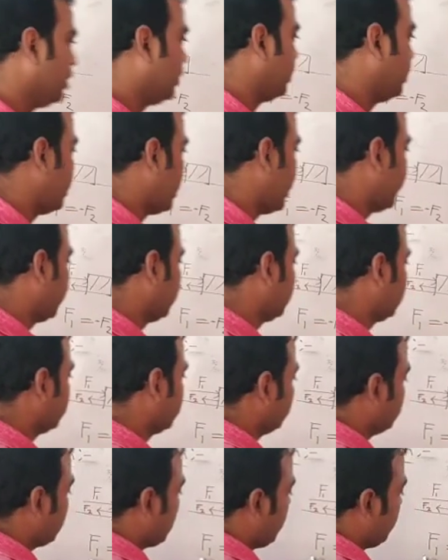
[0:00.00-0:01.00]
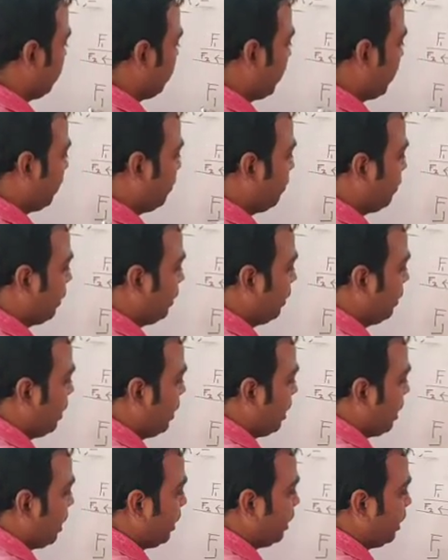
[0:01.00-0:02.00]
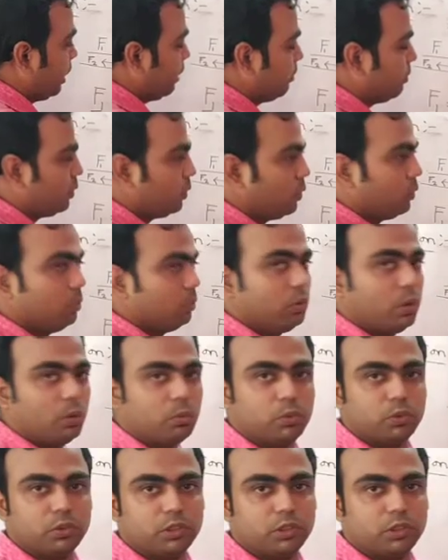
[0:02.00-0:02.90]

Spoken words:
the directions of F1 and F2 will be